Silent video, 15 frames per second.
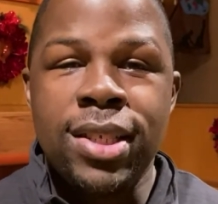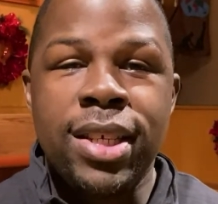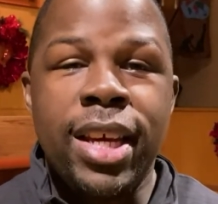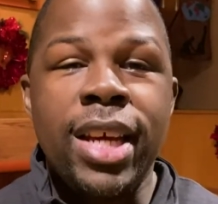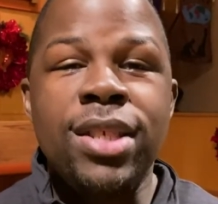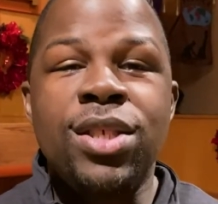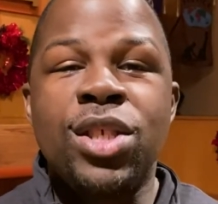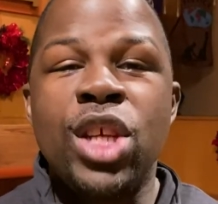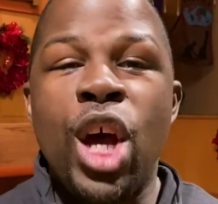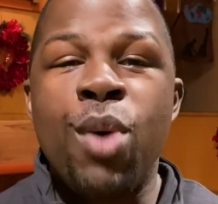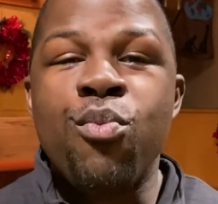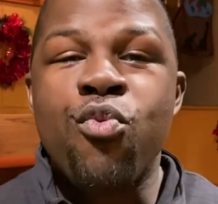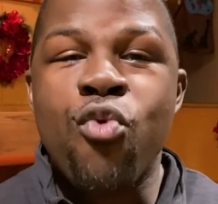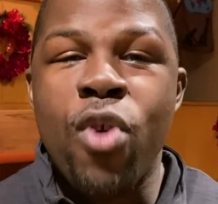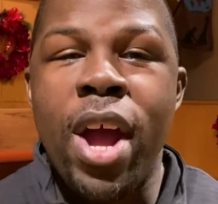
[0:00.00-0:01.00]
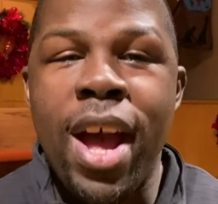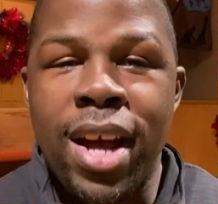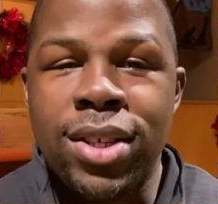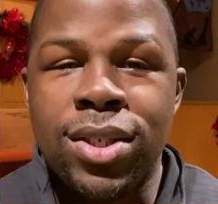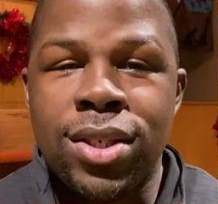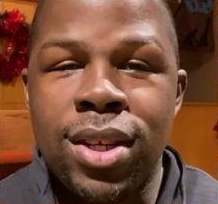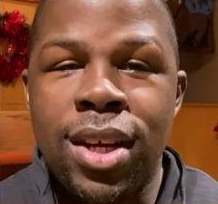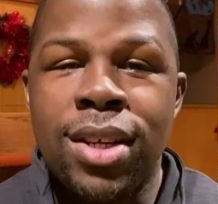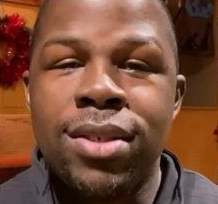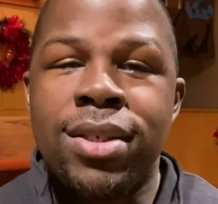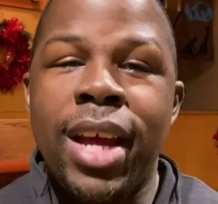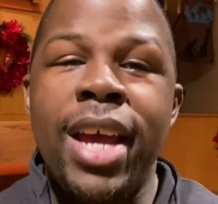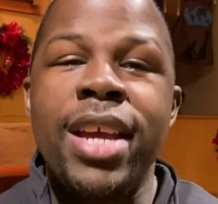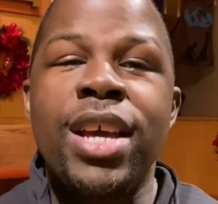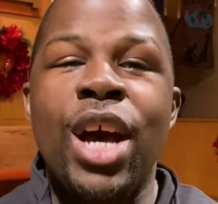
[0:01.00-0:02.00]
Get some rest.
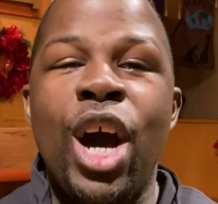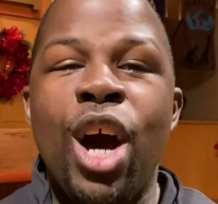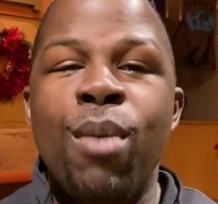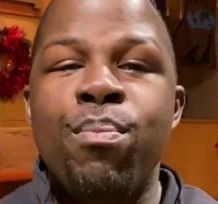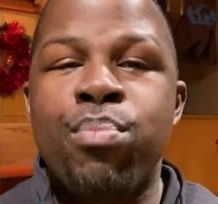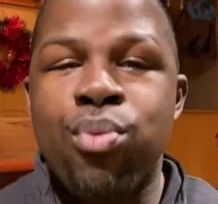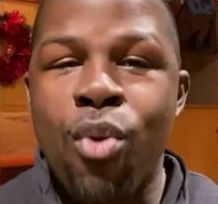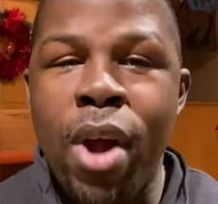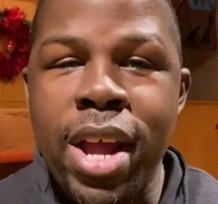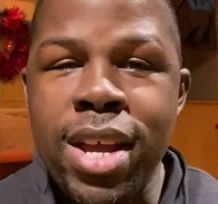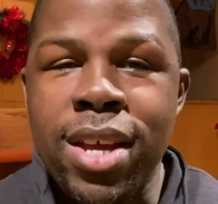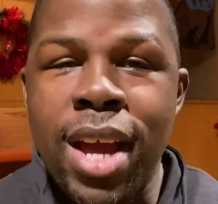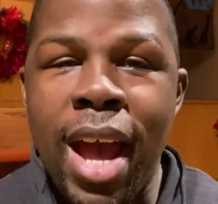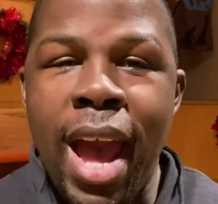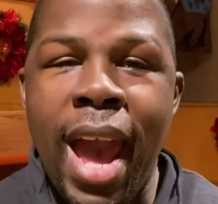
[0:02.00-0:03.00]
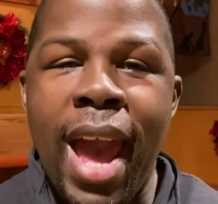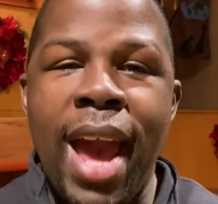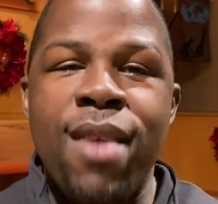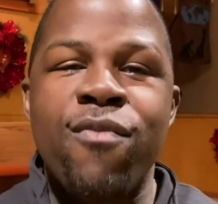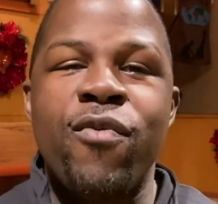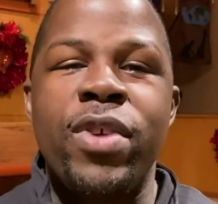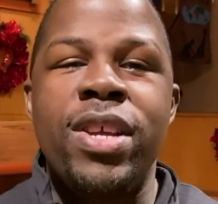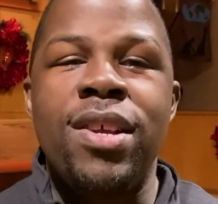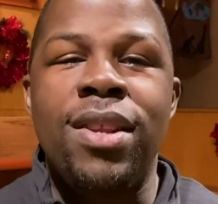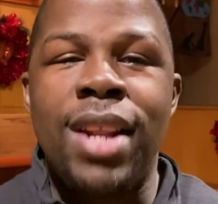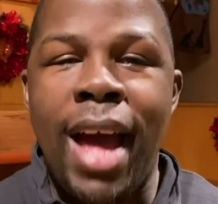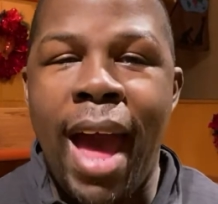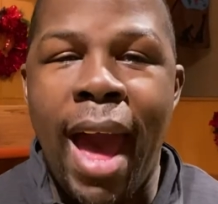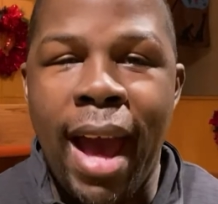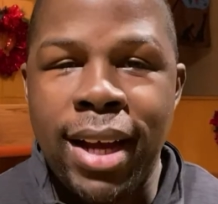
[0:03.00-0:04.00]
Take a break and
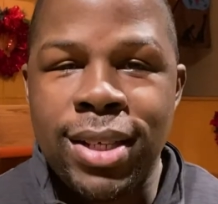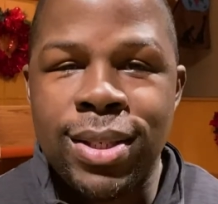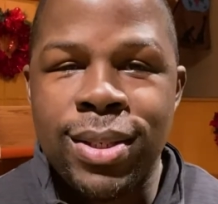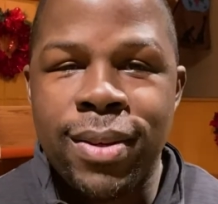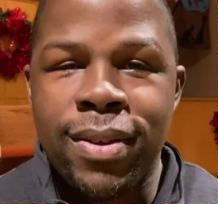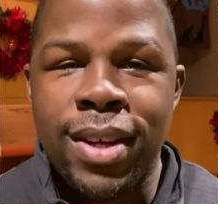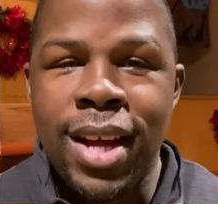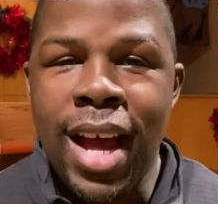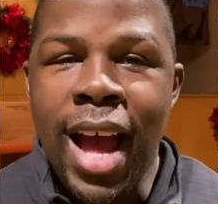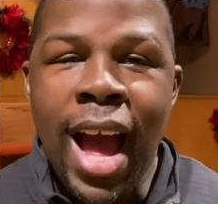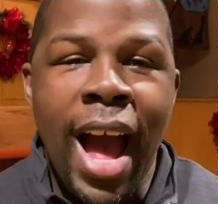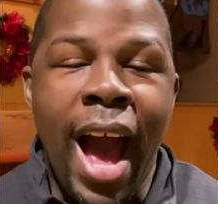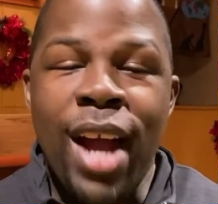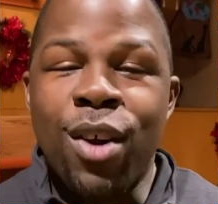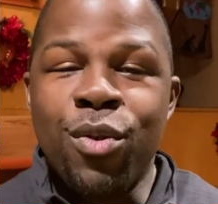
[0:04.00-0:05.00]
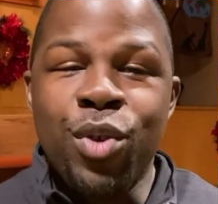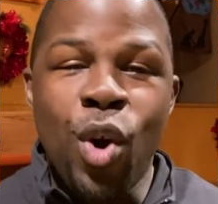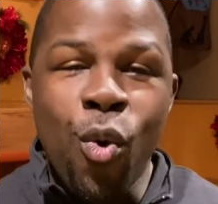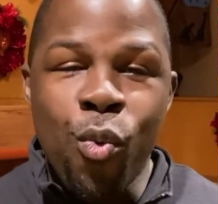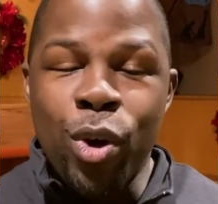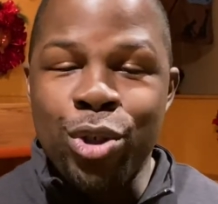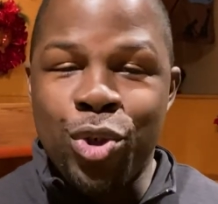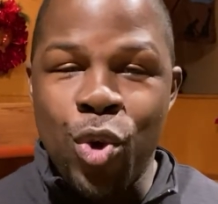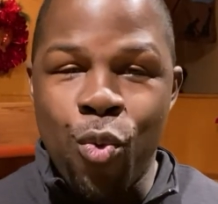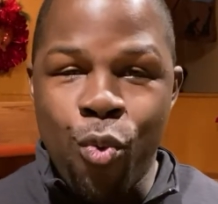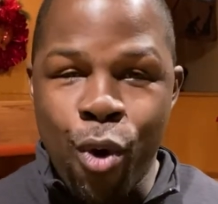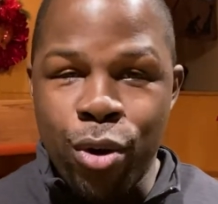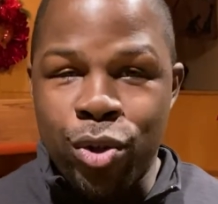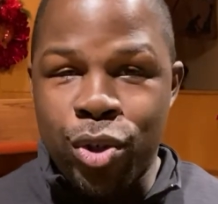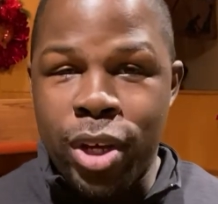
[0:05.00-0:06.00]
relax. I don't know what your
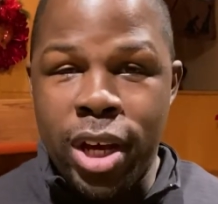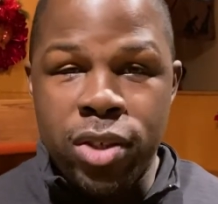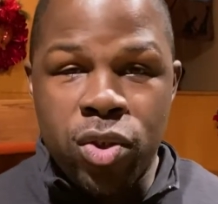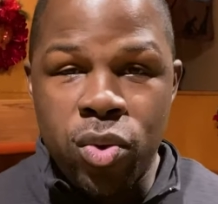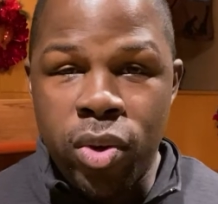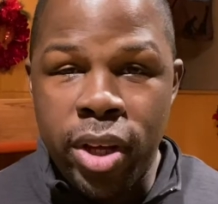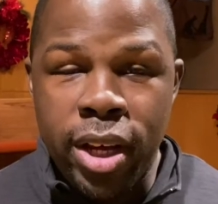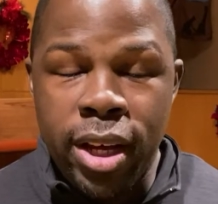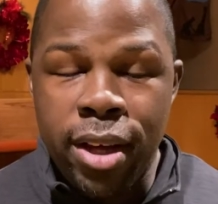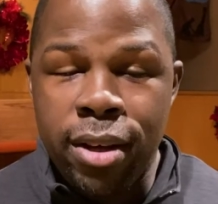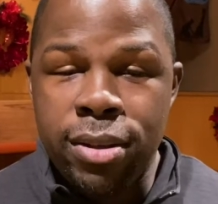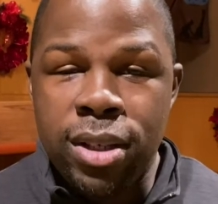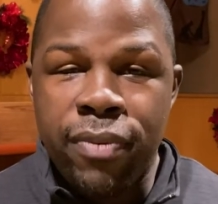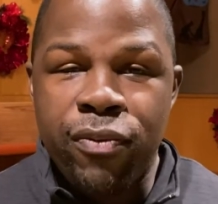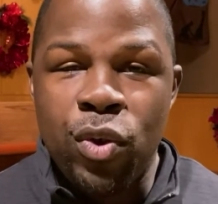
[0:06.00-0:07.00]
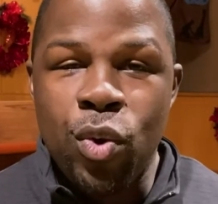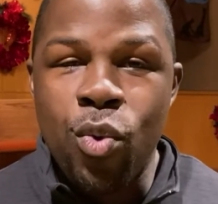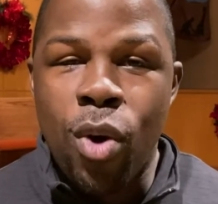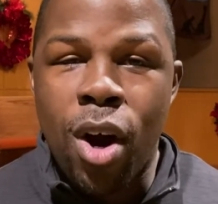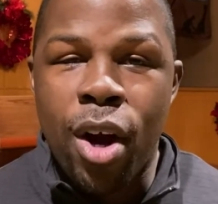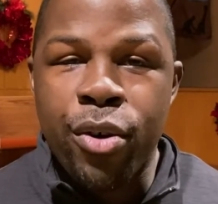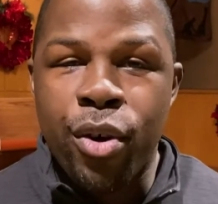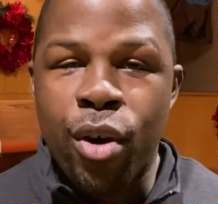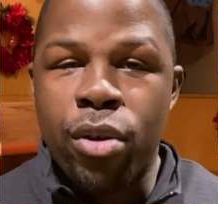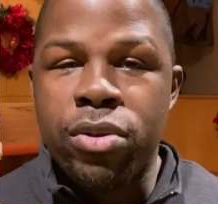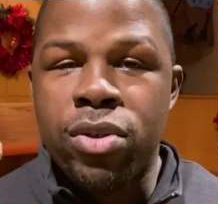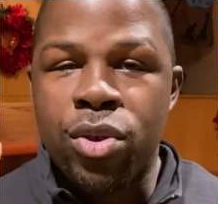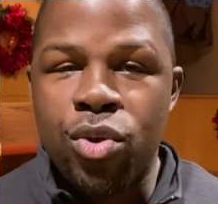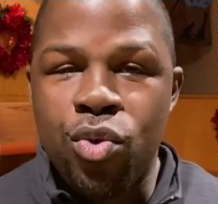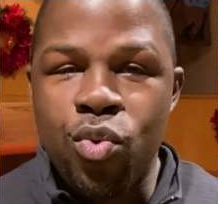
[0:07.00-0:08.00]
work schedule is. If you are a
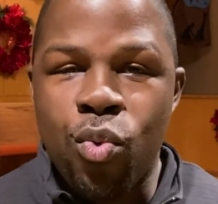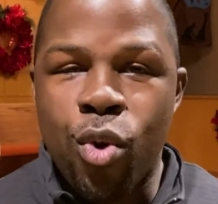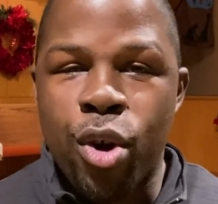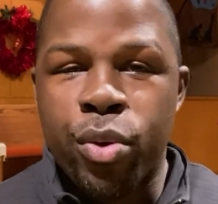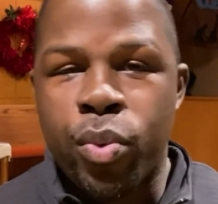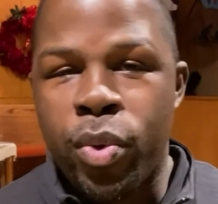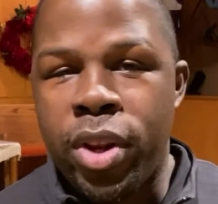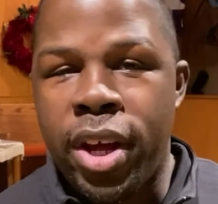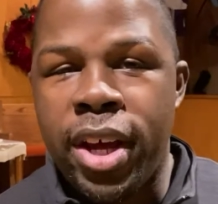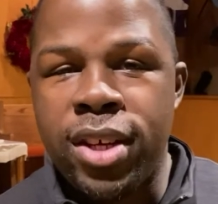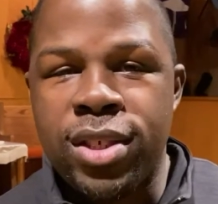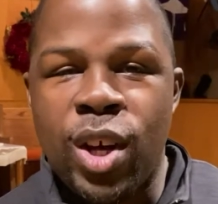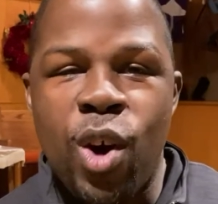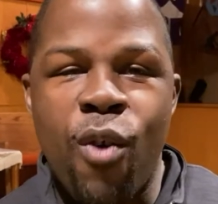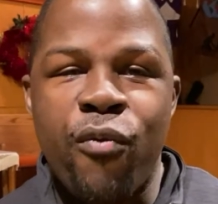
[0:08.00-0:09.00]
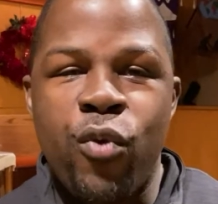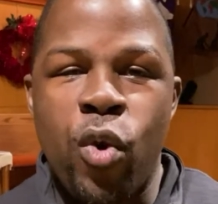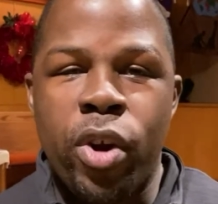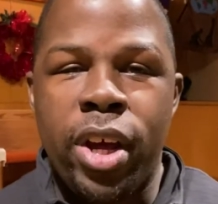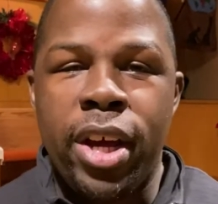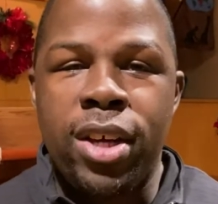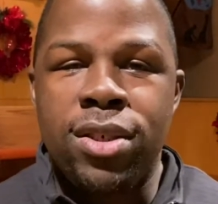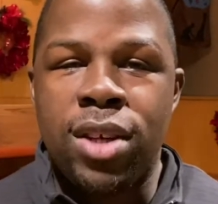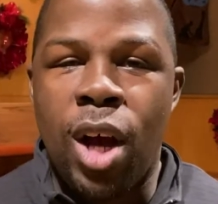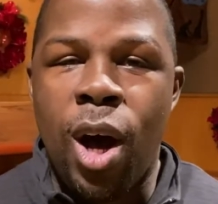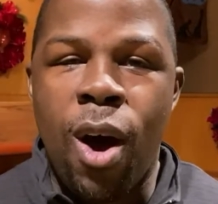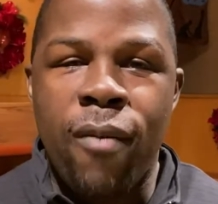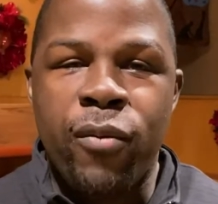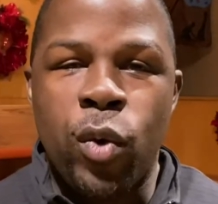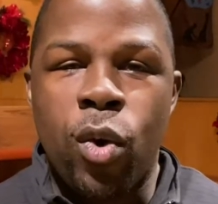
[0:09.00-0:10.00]
nurse and you work 3 days on, 4 days
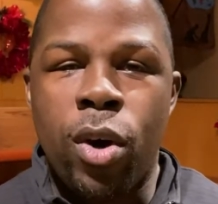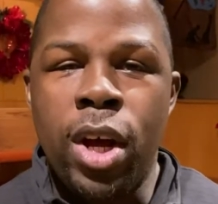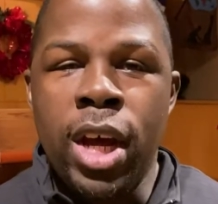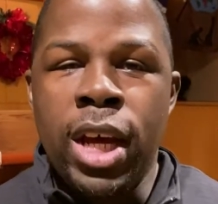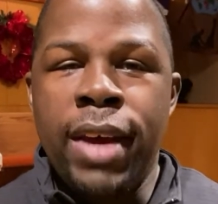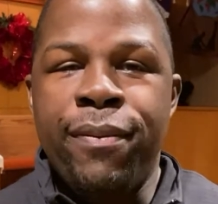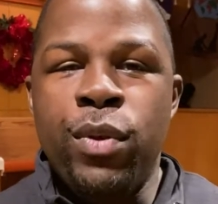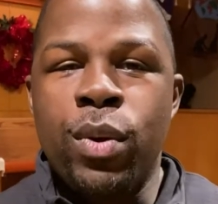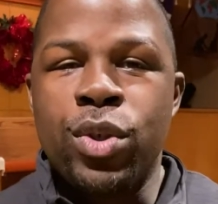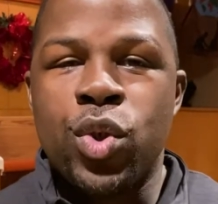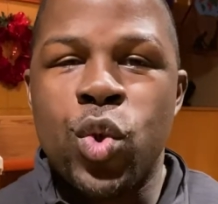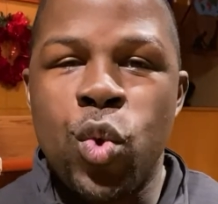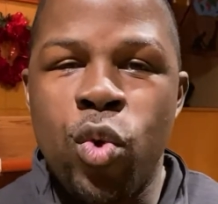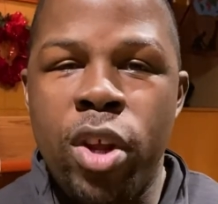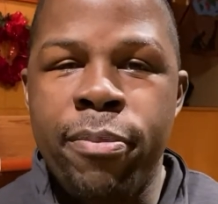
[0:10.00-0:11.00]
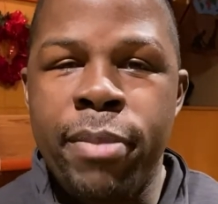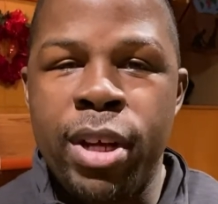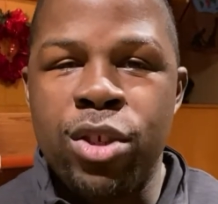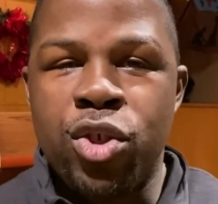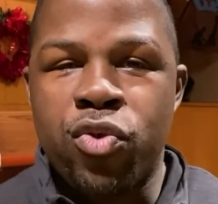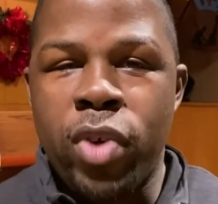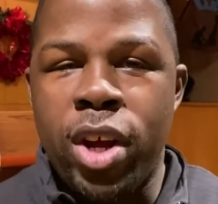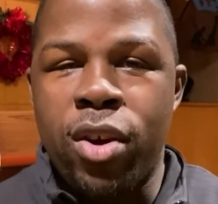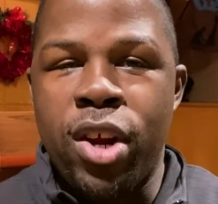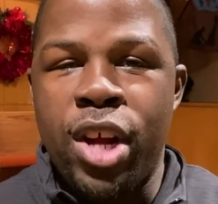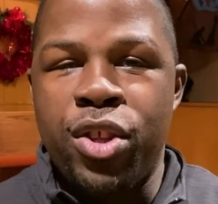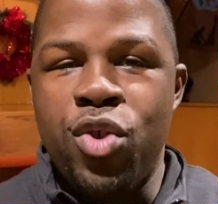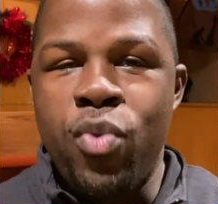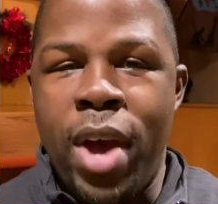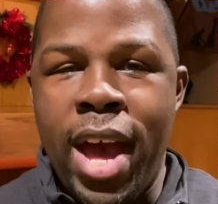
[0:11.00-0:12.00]
off, or if you're a school administrator
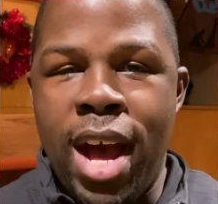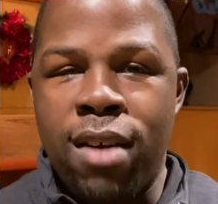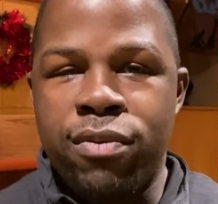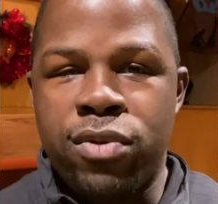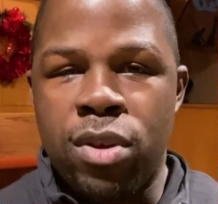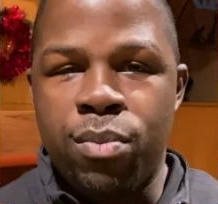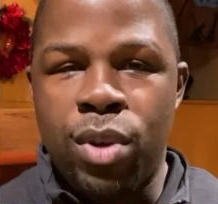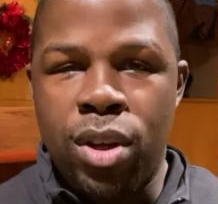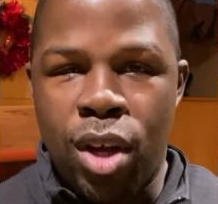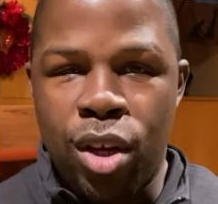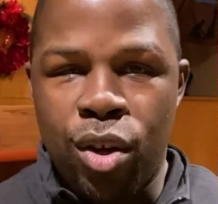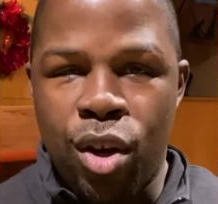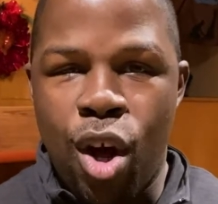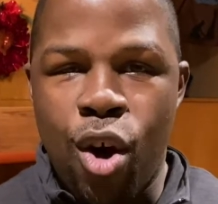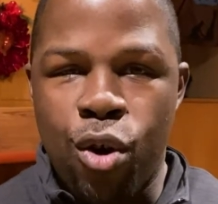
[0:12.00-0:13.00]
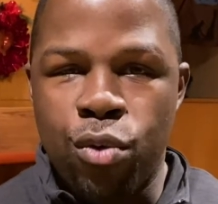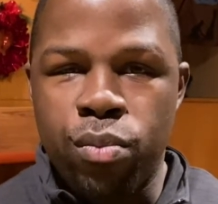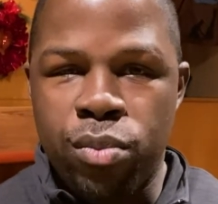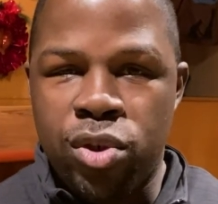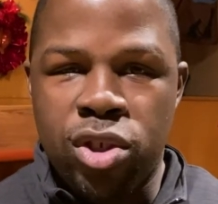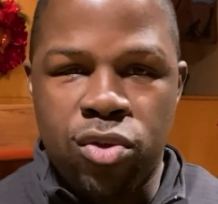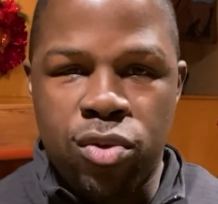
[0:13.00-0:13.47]
and you have a long